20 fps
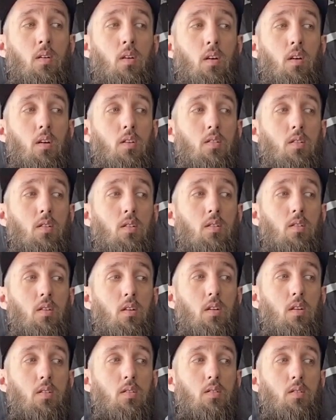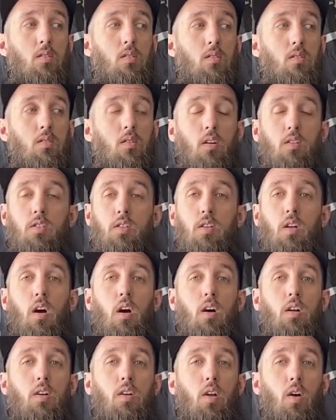because it's such an
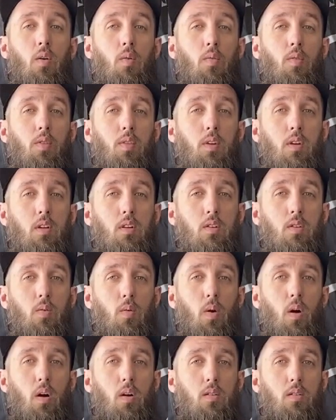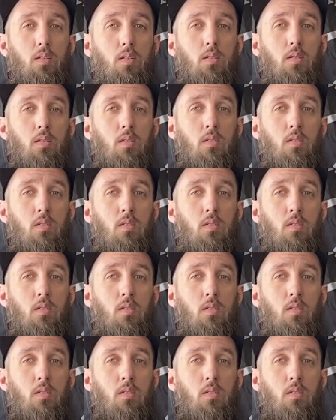unknown thing to us.